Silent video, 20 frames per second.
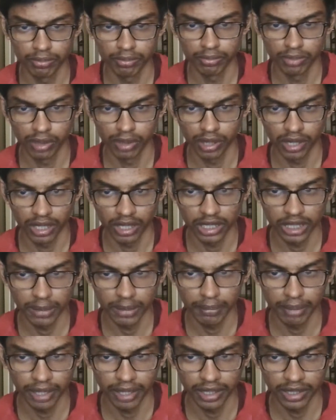products
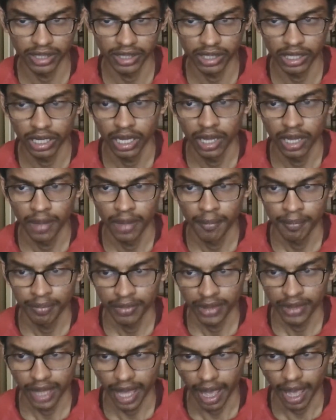impair the
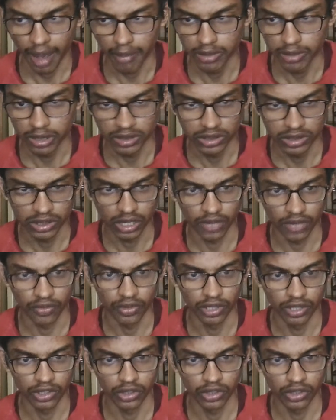absorption of